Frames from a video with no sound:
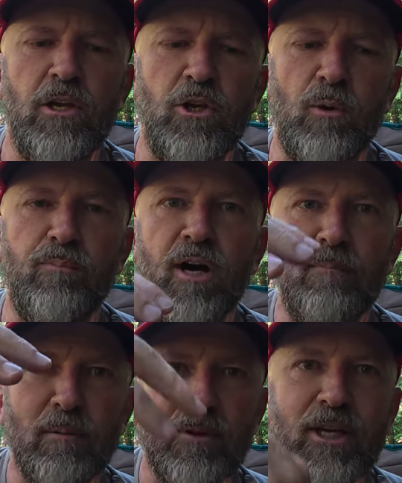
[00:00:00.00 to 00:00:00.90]
you're
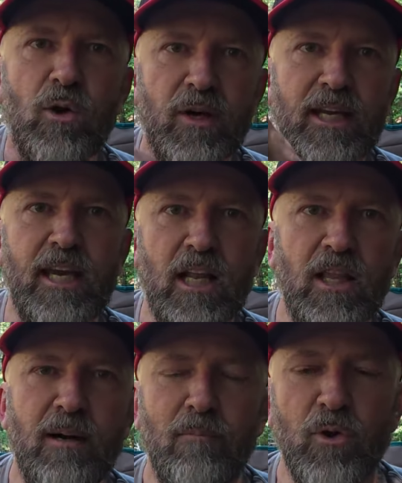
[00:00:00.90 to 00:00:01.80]
probably going to get a
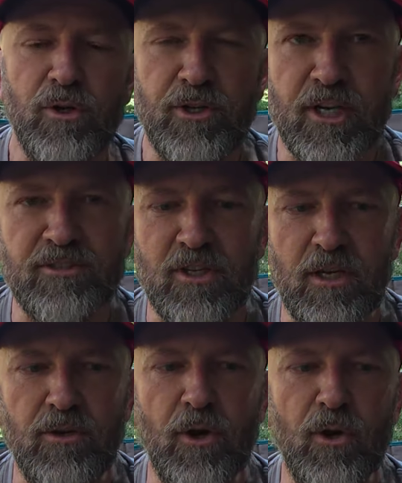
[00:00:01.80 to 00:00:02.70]
lot more dust
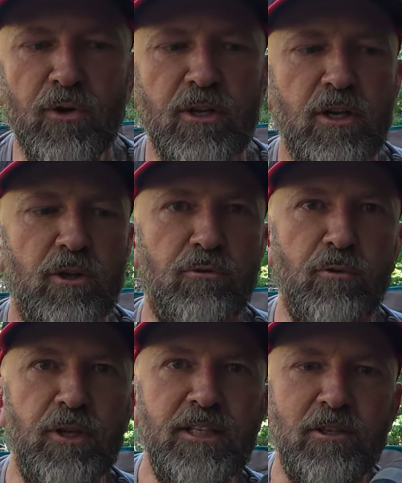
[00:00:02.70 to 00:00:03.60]
and dirt
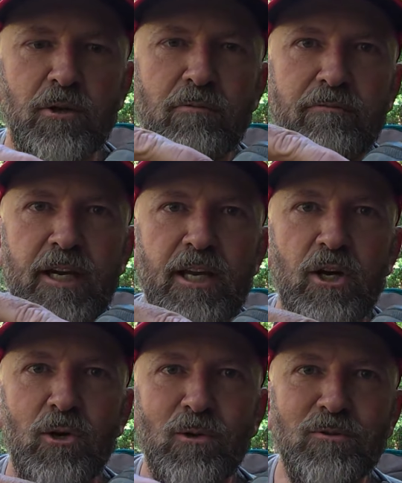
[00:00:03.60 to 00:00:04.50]
through these little vent
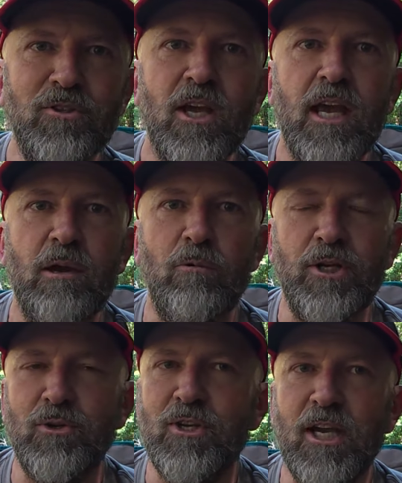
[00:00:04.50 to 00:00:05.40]
holes. When
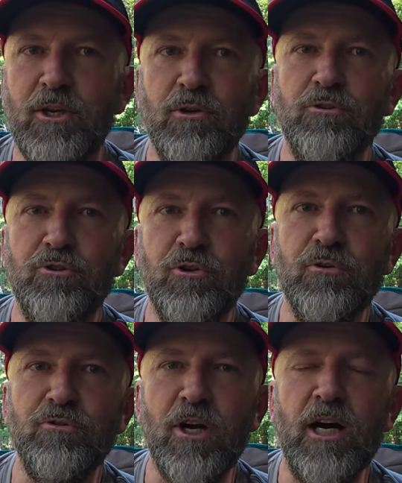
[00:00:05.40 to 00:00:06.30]
you take your
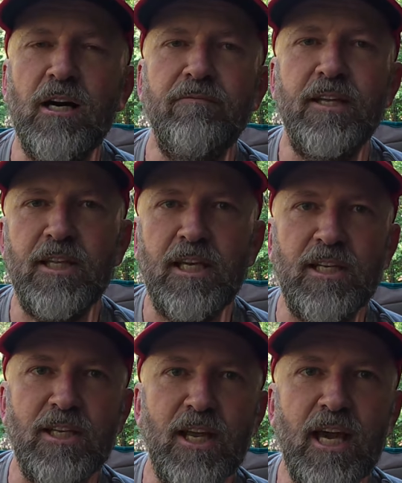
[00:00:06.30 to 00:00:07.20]
shoes off at the end
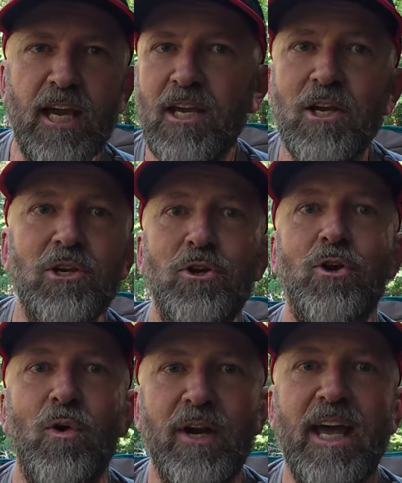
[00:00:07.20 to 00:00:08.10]
of the day, you're
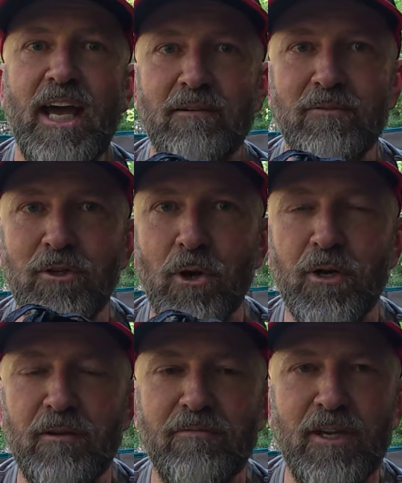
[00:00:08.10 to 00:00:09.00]
going to have
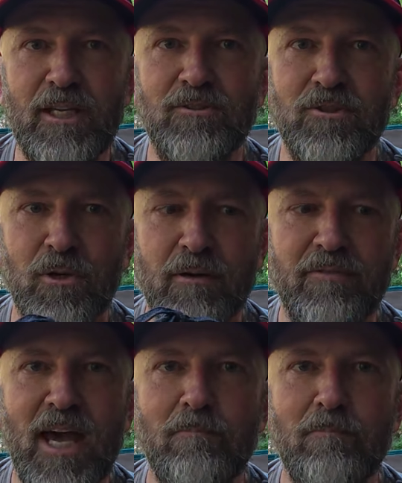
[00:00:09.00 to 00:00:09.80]
dirty feet. So if that